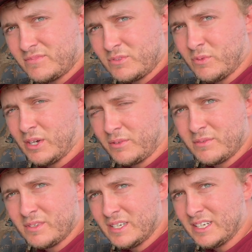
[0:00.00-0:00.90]
well,
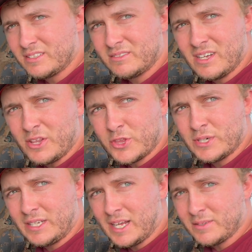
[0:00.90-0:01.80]
it's done it
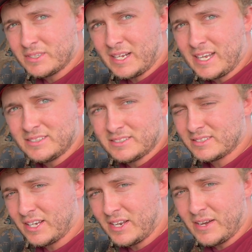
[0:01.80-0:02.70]
3 times, and I guess it's
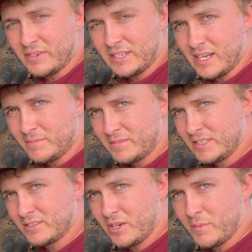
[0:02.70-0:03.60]
done it every time.
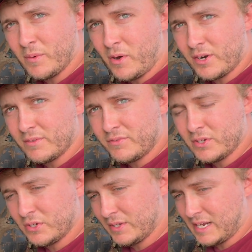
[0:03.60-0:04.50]
It's told me water and
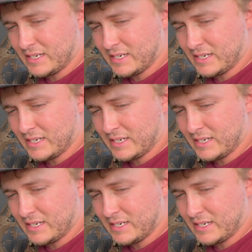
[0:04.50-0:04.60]
fuel, and I